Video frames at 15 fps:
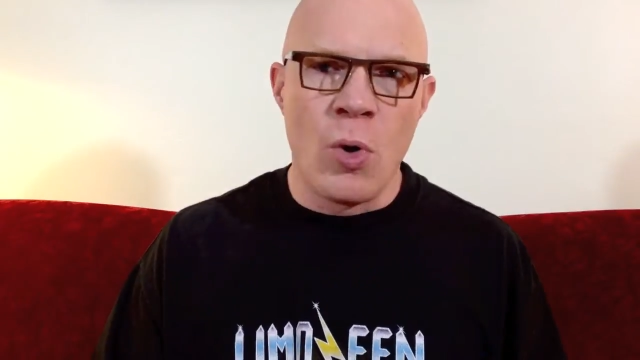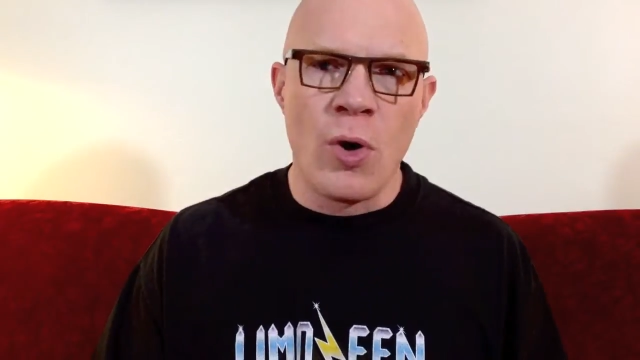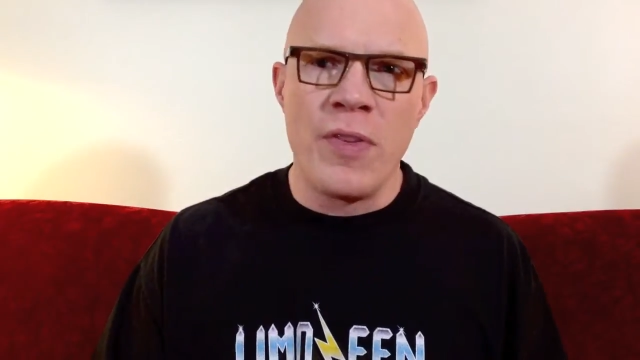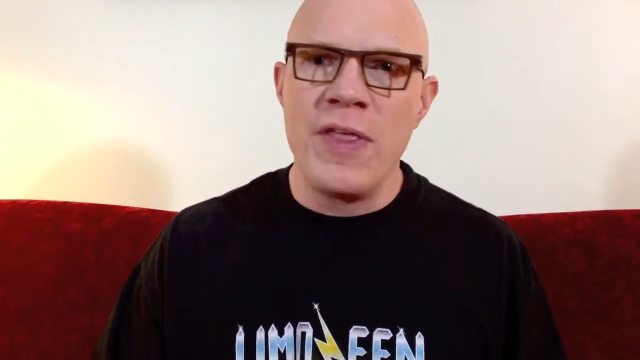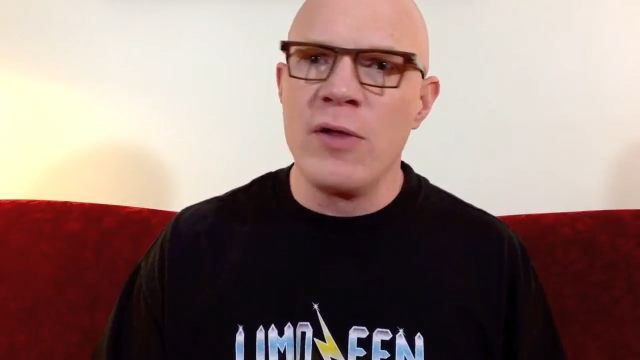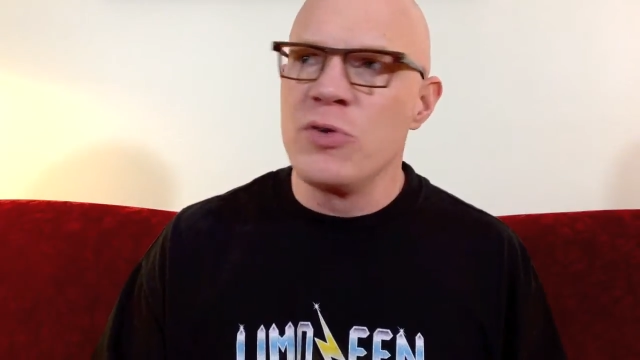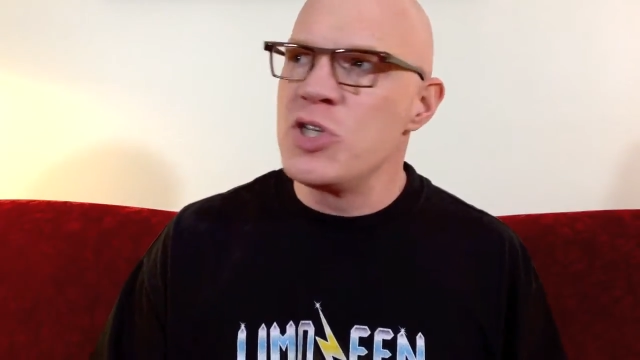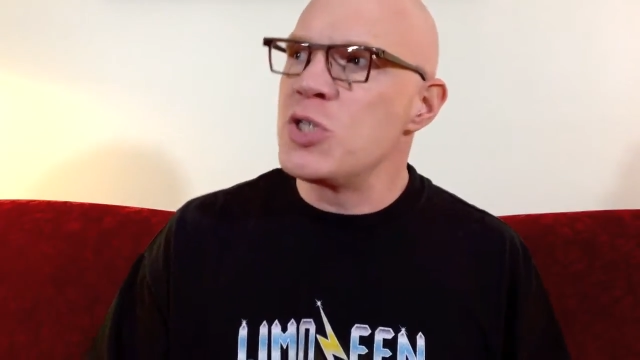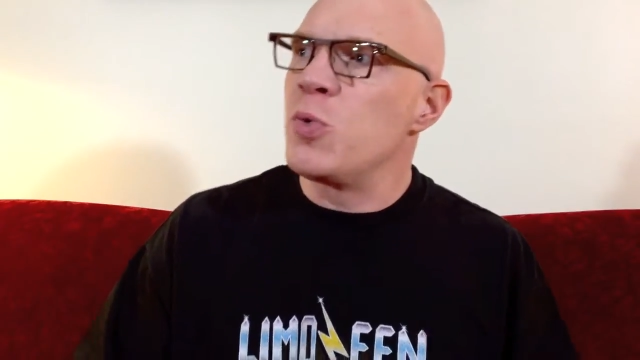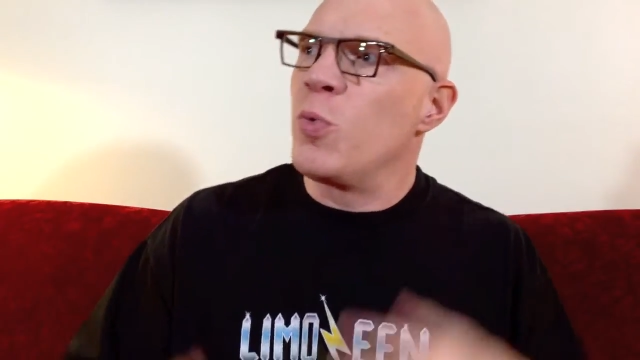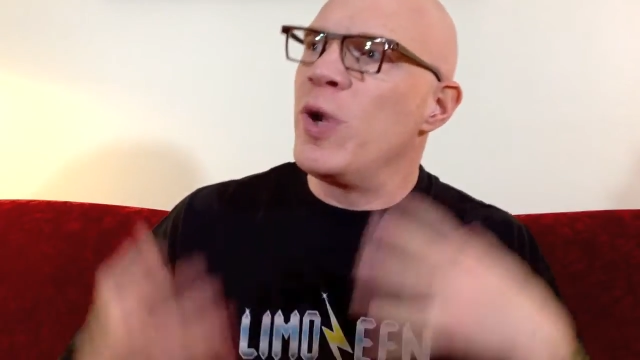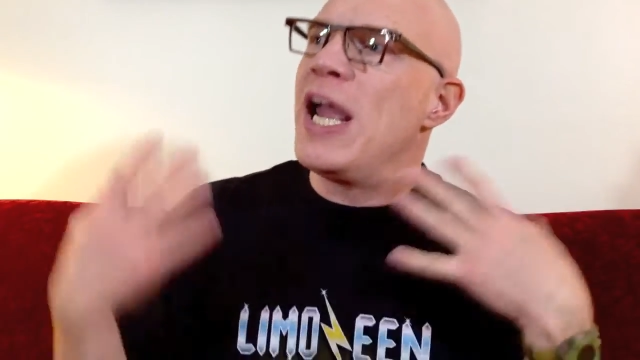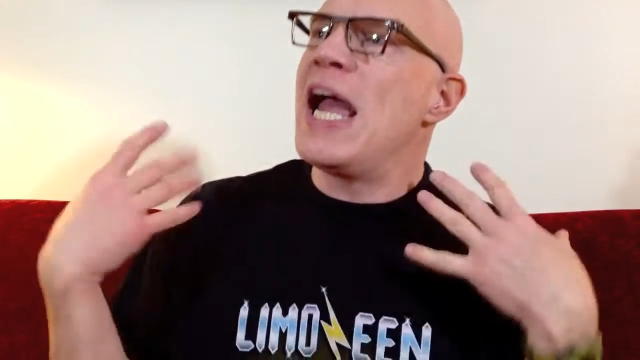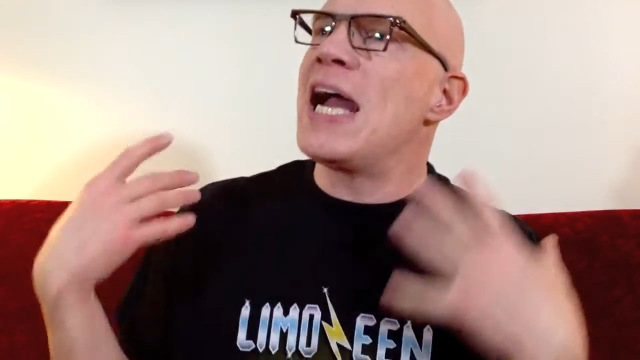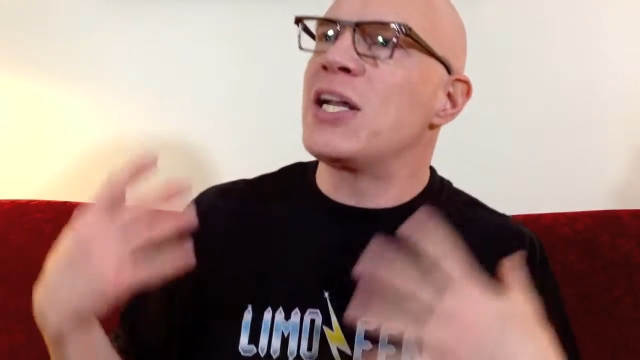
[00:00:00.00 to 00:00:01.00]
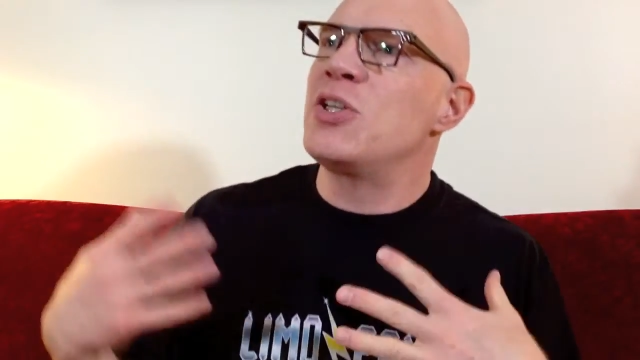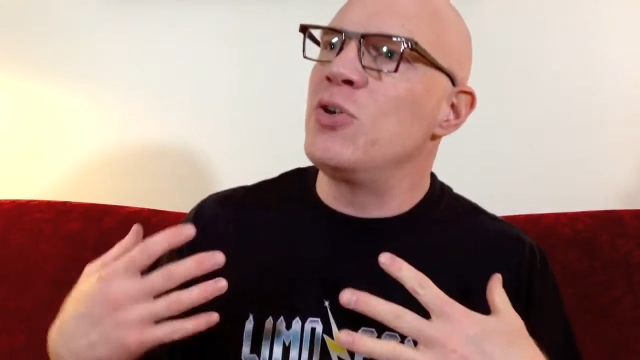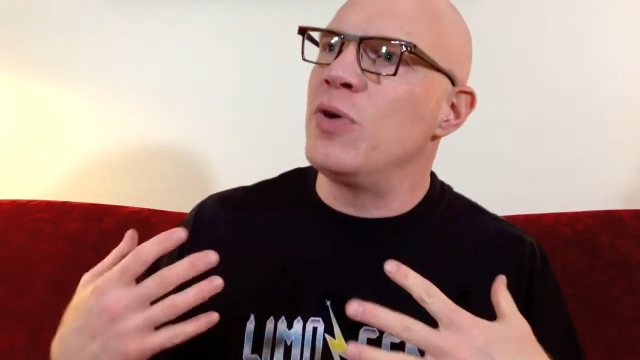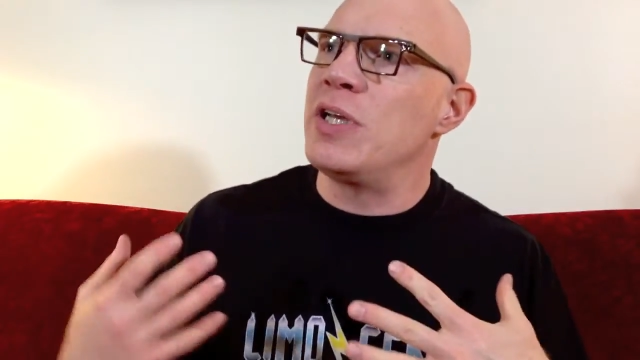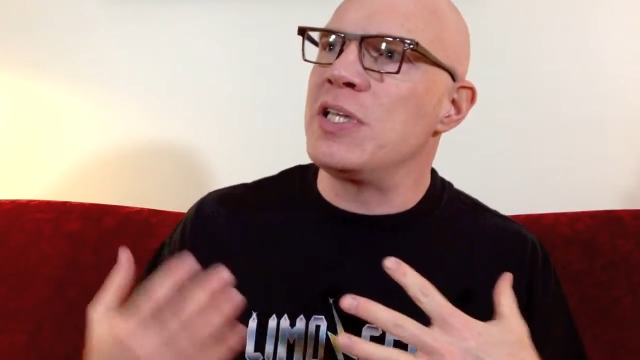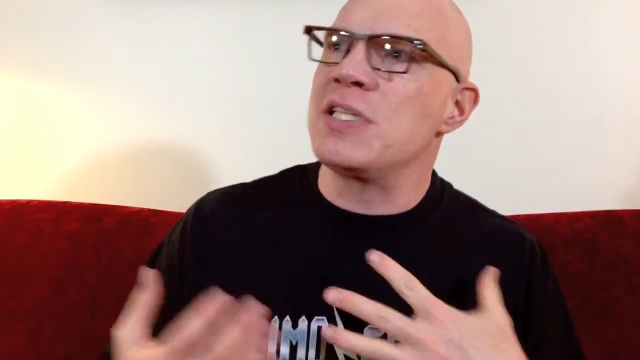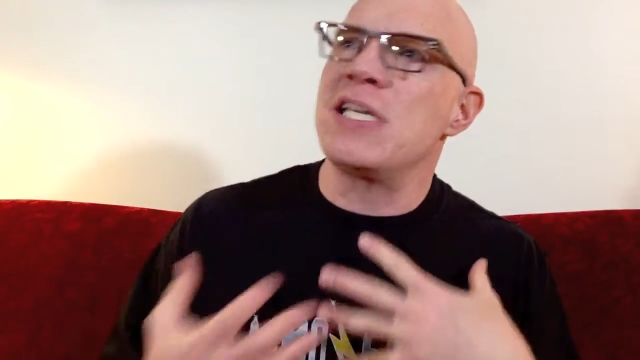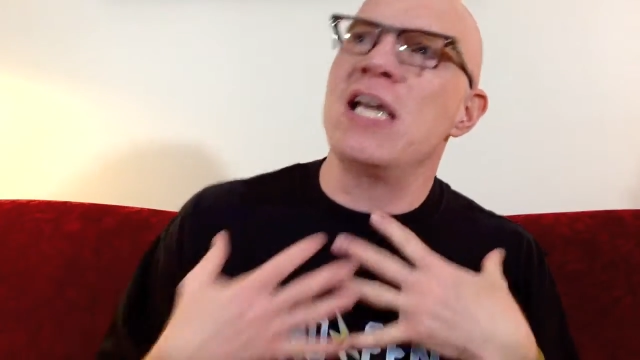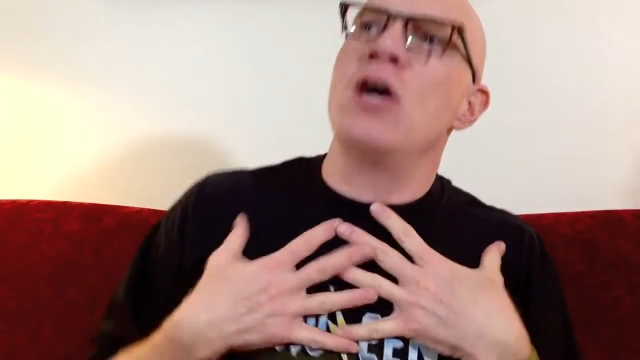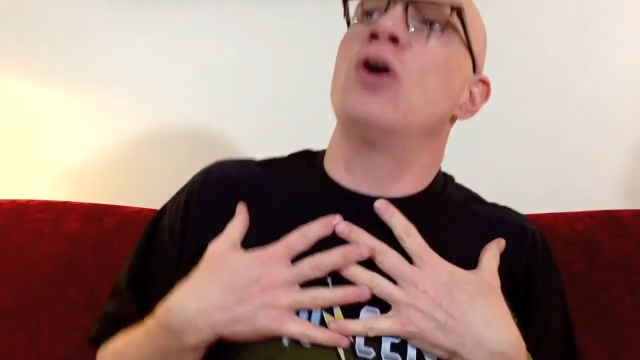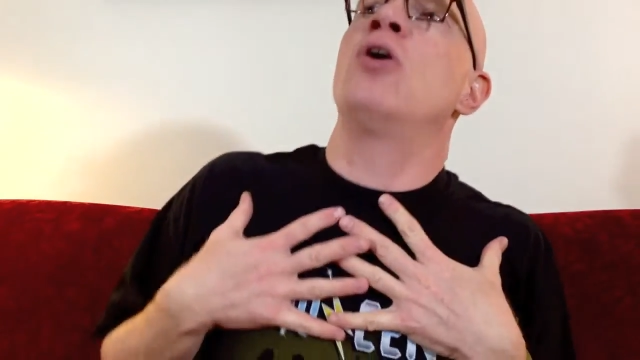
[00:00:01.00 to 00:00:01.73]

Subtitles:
Or they'll just react to it and say,